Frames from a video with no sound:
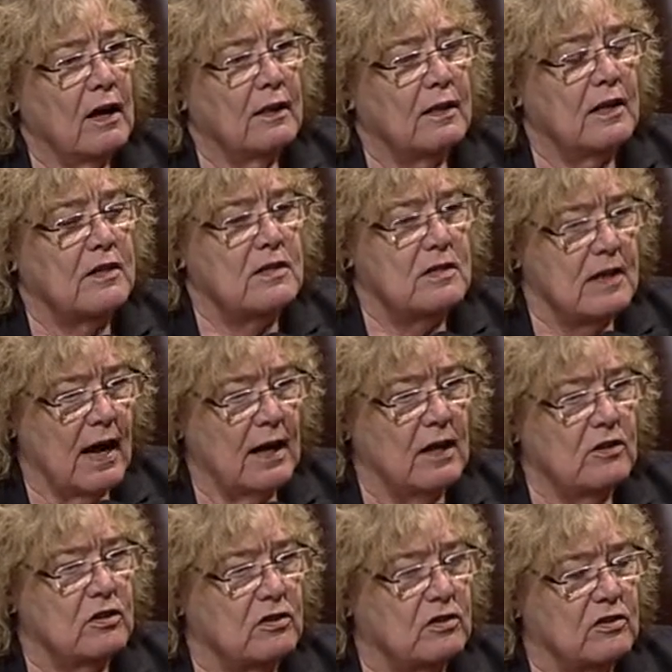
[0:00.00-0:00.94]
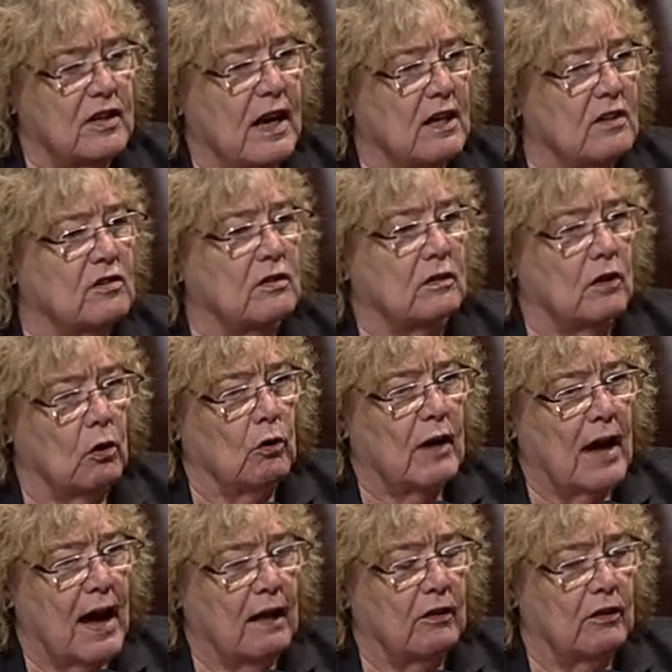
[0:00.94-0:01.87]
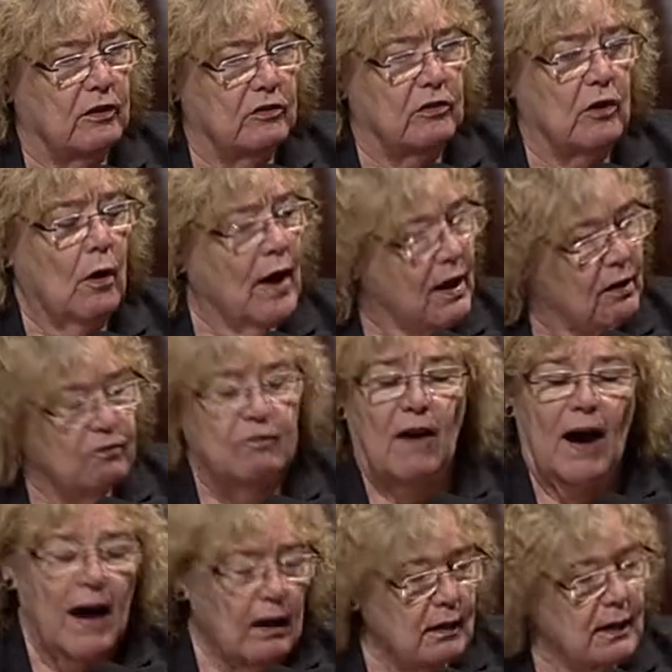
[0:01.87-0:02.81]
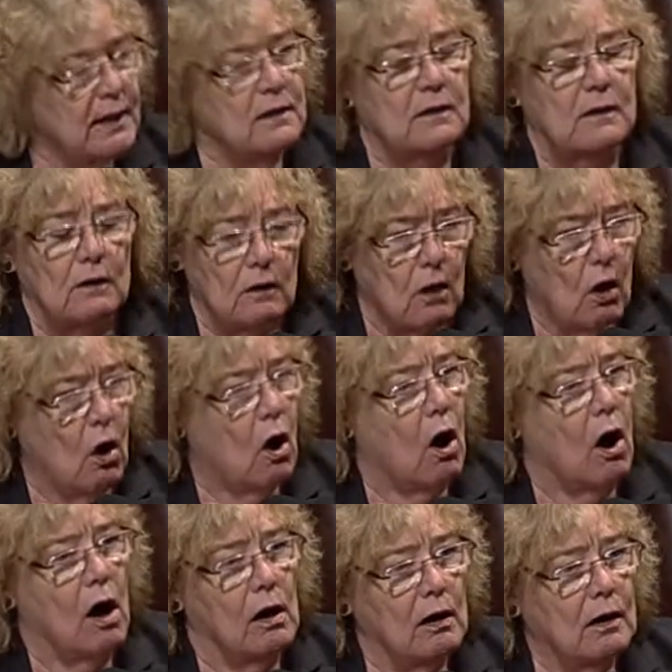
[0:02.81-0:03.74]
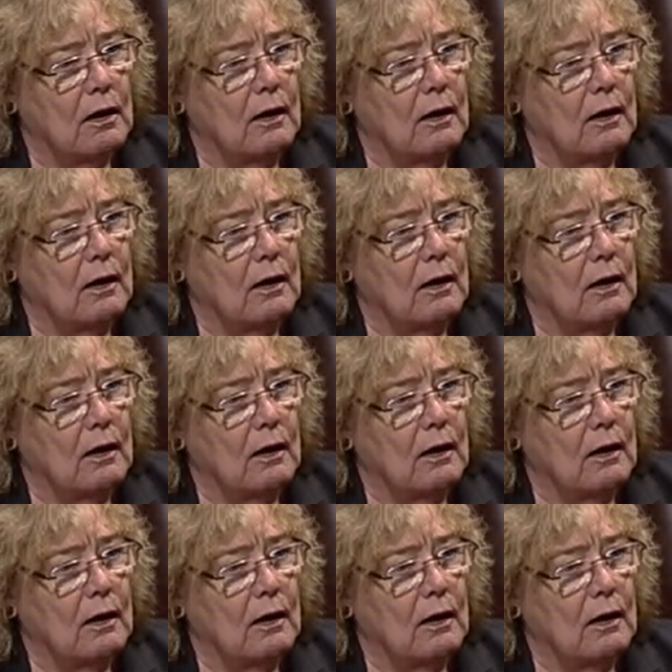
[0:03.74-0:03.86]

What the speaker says: that said to states and localities, go ahead, violate the law,